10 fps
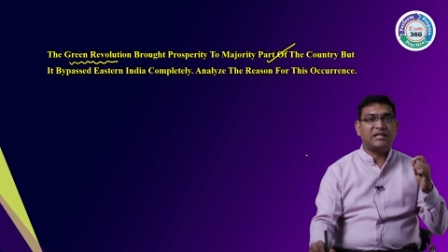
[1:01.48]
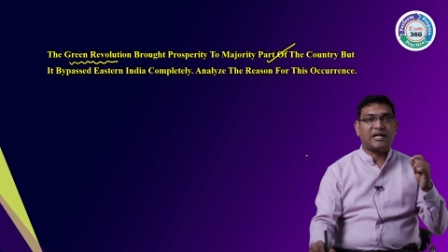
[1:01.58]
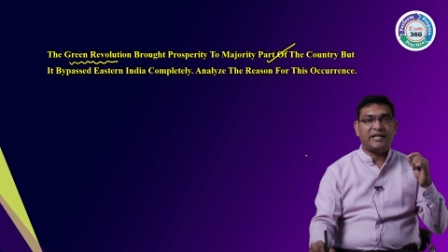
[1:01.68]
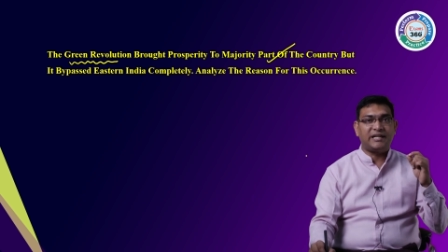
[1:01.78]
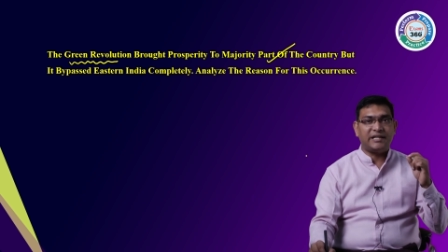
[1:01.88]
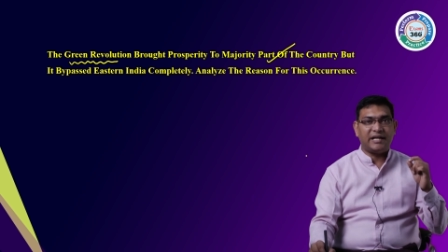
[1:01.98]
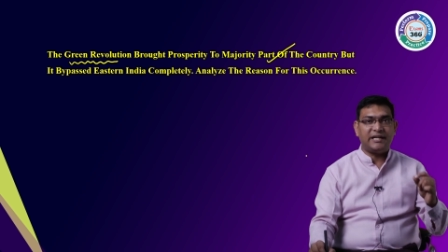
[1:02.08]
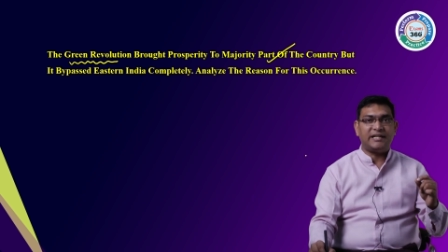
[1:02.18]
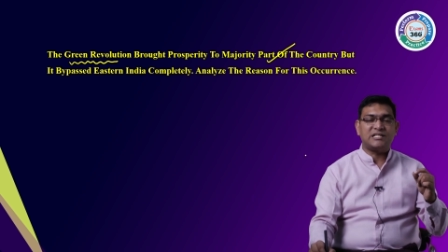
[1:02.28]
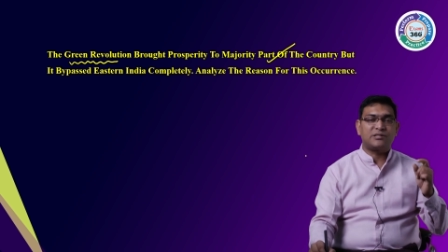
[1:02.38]
the
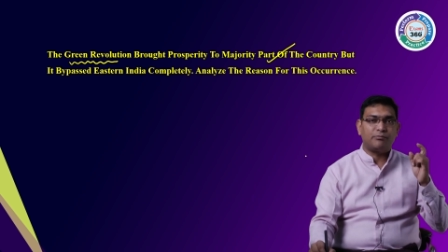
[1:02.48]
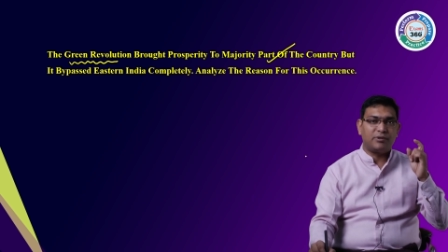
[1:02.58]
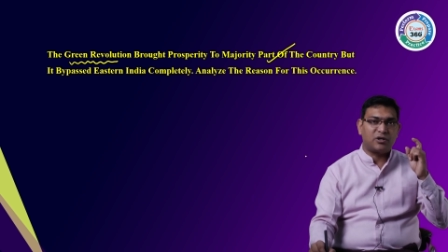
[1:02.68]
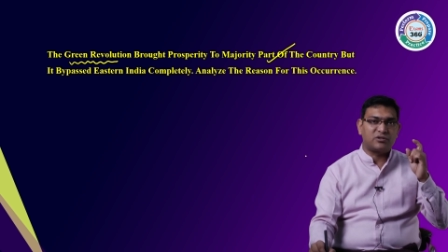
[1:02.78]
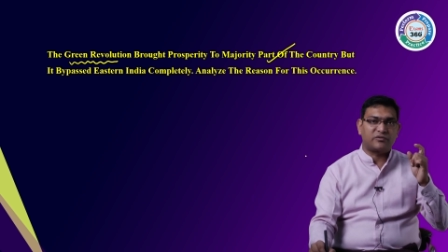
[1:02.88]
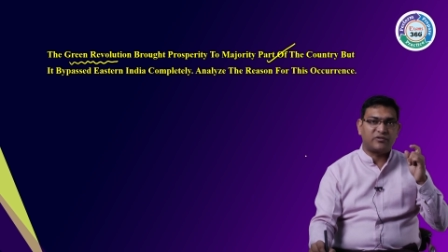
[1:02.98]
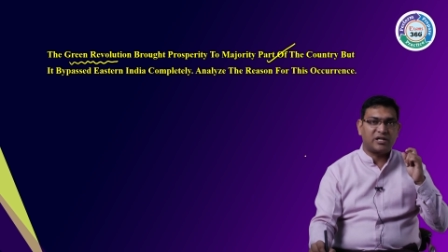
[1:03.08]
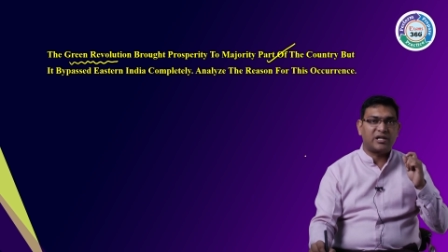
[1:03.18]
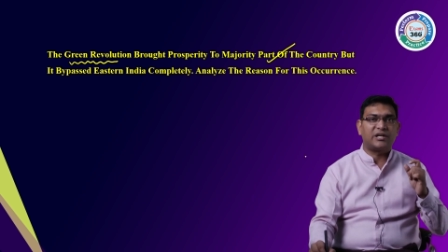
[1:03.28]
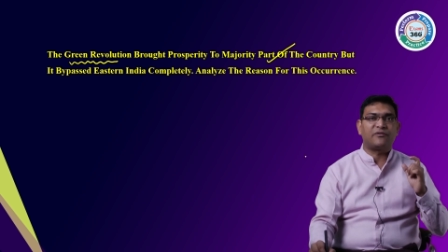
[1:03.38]
1980s because of the
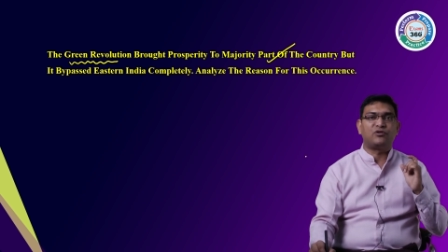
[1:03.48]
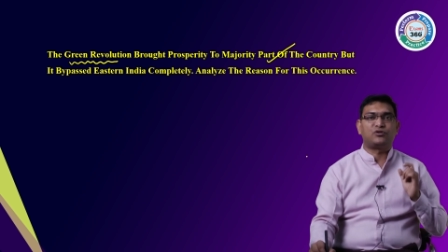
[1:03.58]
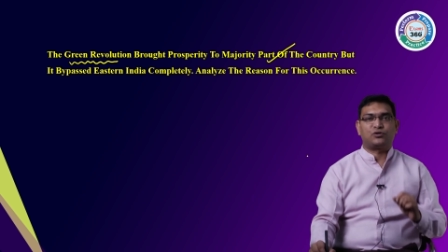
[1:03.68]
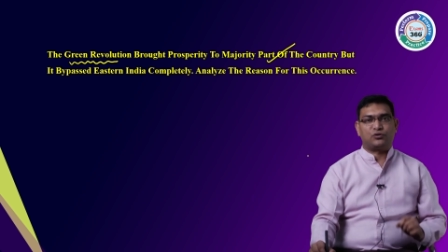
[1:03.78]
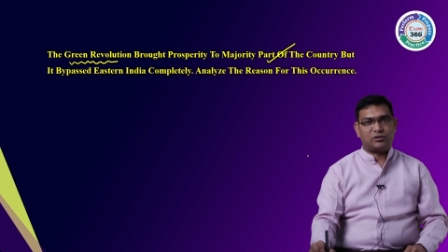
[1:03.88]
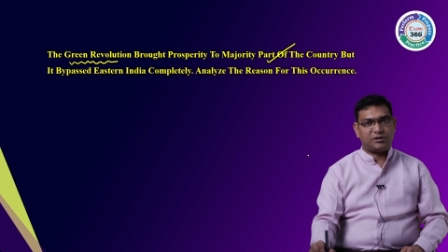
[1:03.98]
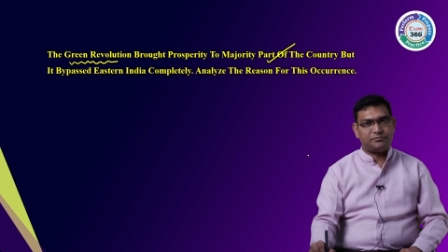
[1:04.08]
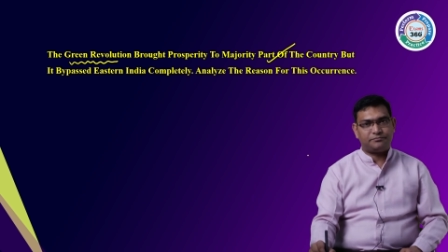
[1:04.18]
Green Revolution only.